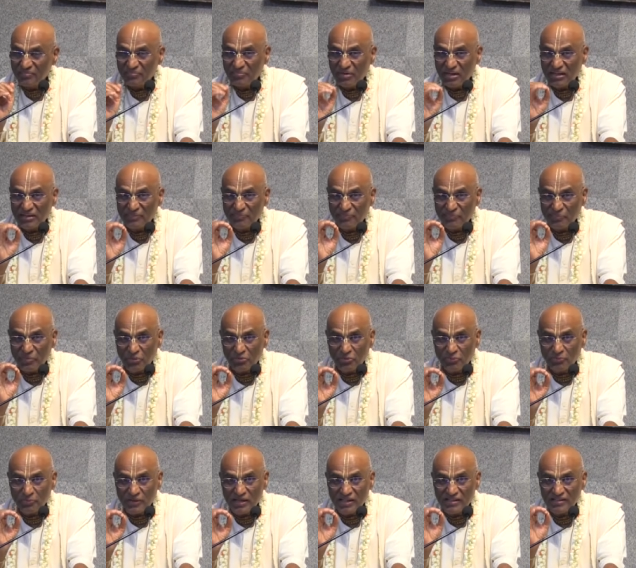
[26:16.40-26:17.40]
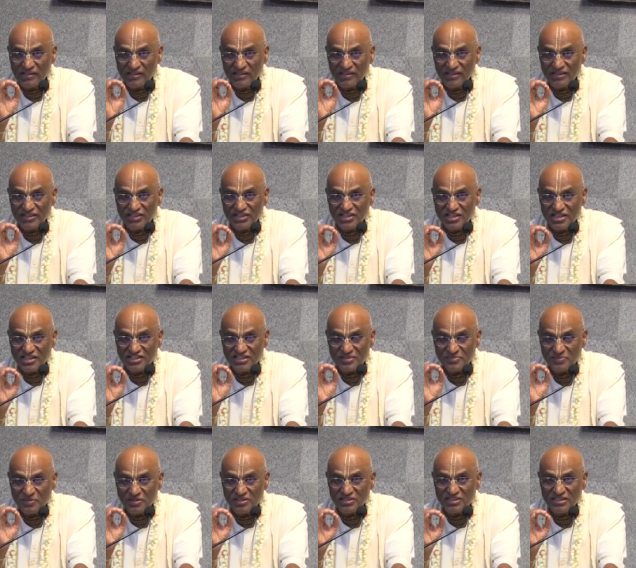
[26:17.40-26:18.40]
By Prabhupada and Krishna's
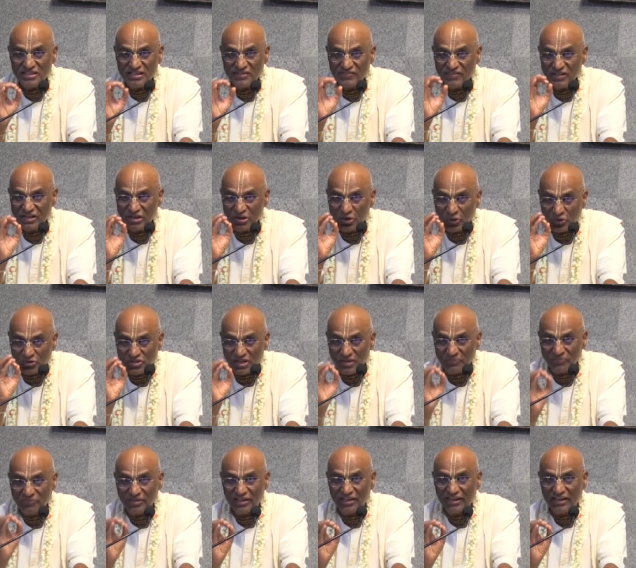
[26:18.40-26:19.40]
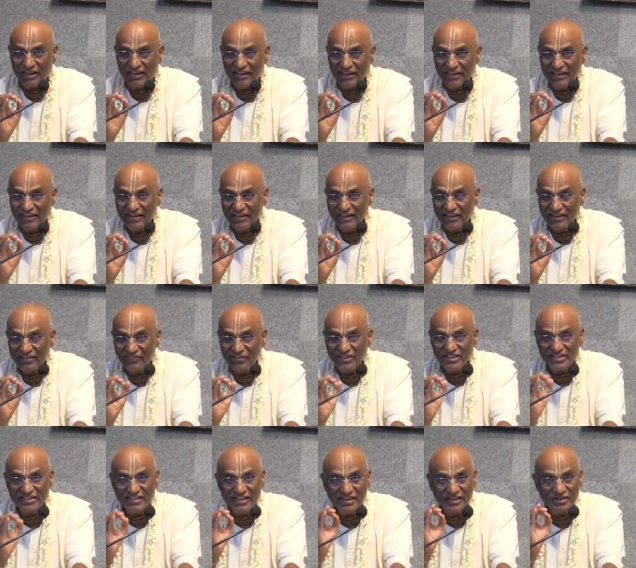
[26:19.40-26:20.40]
mercy, we know something
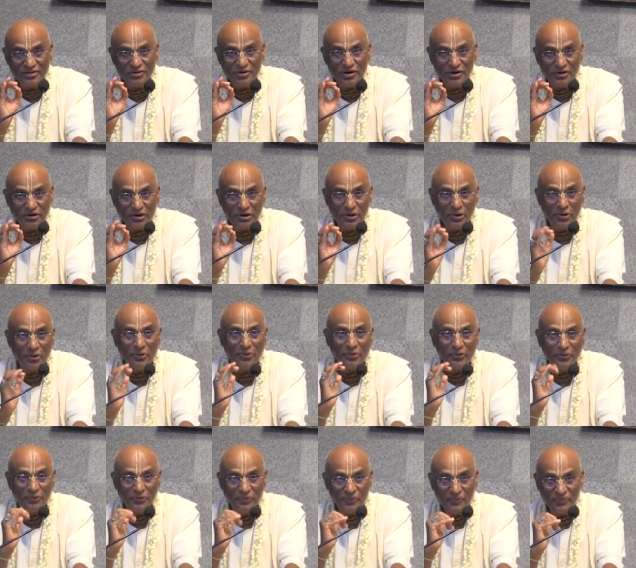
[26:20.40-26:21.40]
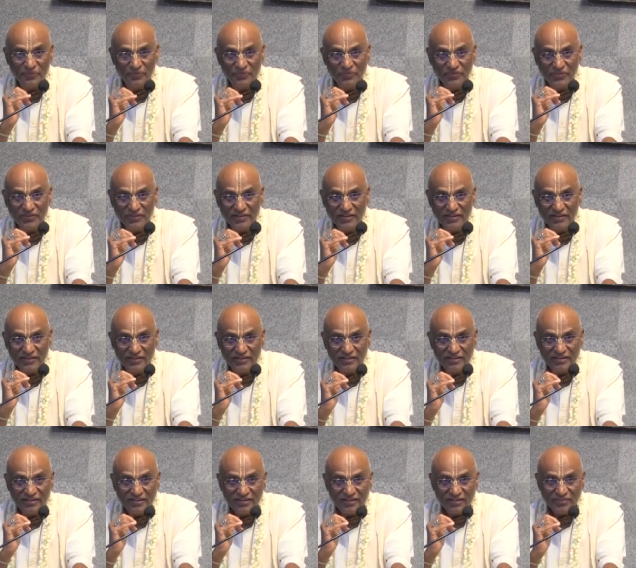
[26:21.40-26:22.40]
which they do not know.
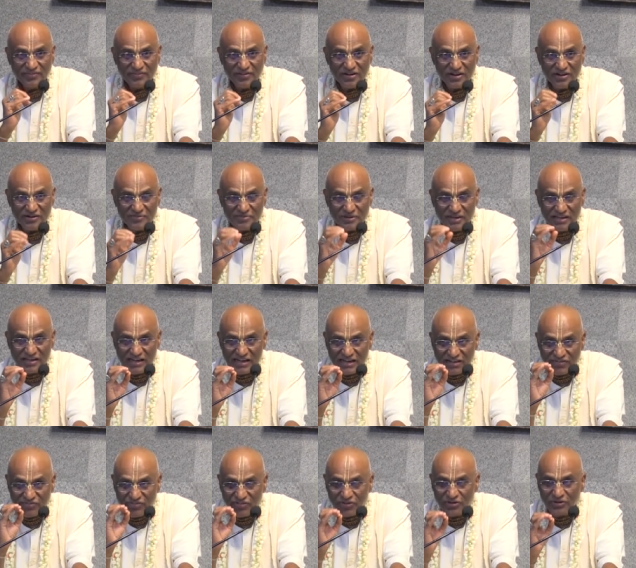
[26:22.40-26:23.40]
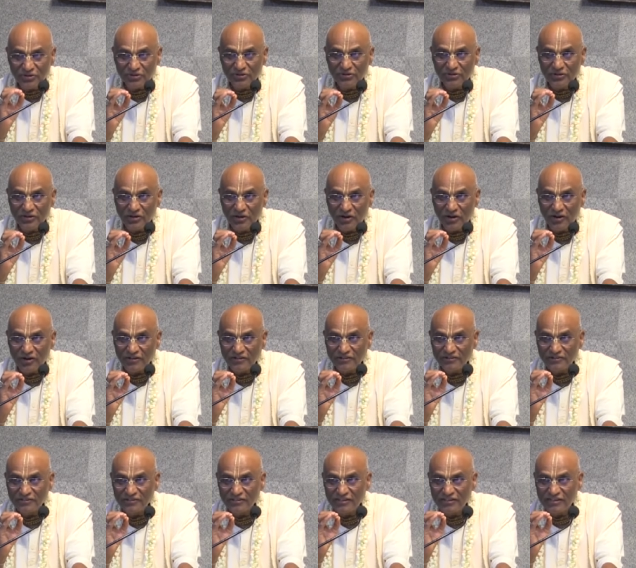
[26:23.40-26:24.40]
We have to be grateful to the Lord,
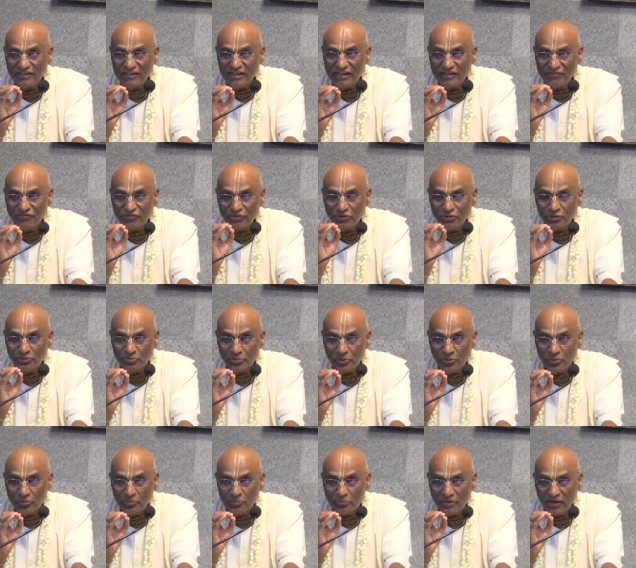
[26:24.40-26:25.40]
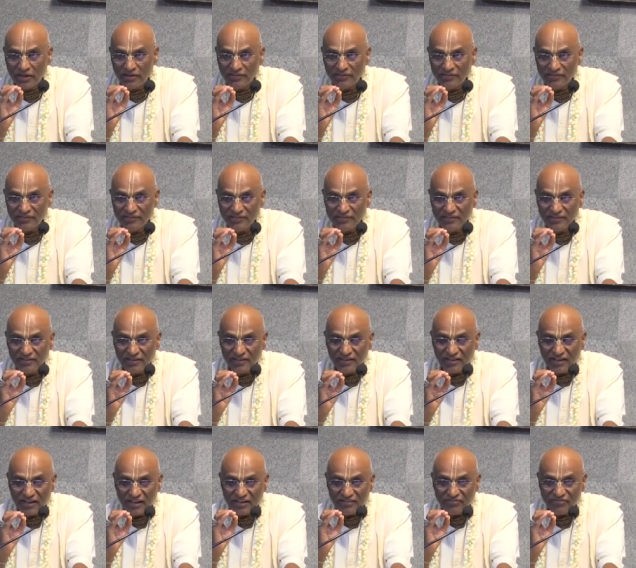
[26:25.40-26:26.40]
grateful to Prabhupada,
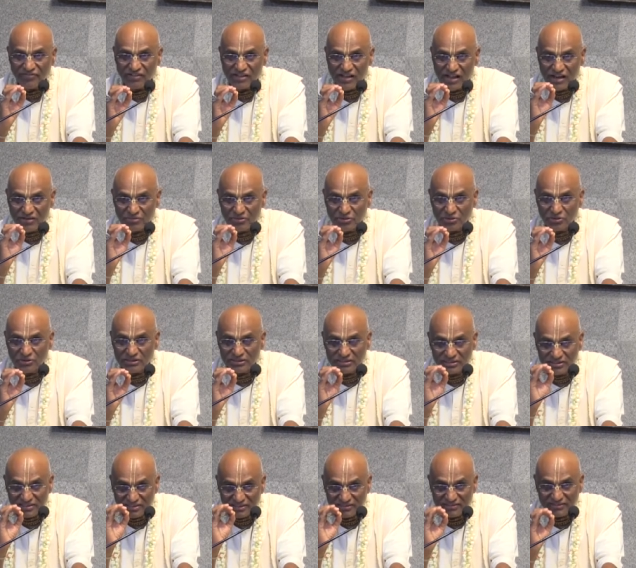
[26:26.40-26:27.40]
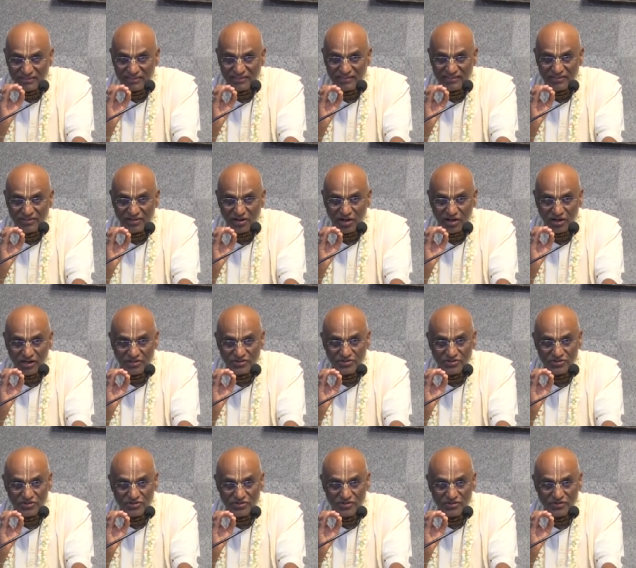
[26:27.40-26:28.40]
and we have to return that
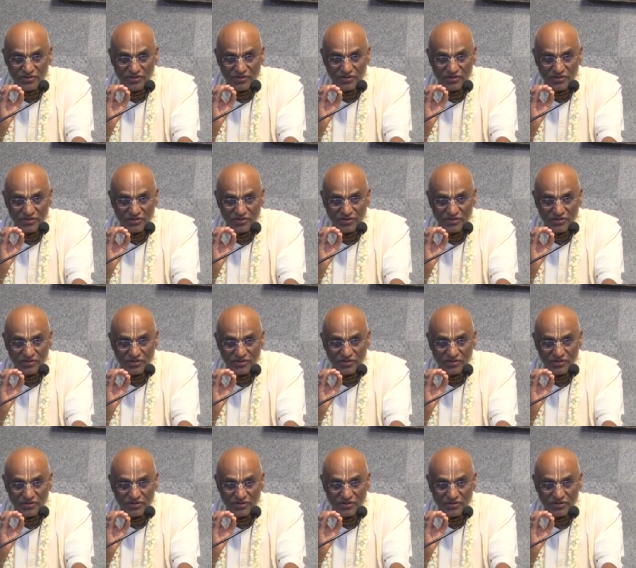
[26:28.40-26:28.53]
knowledge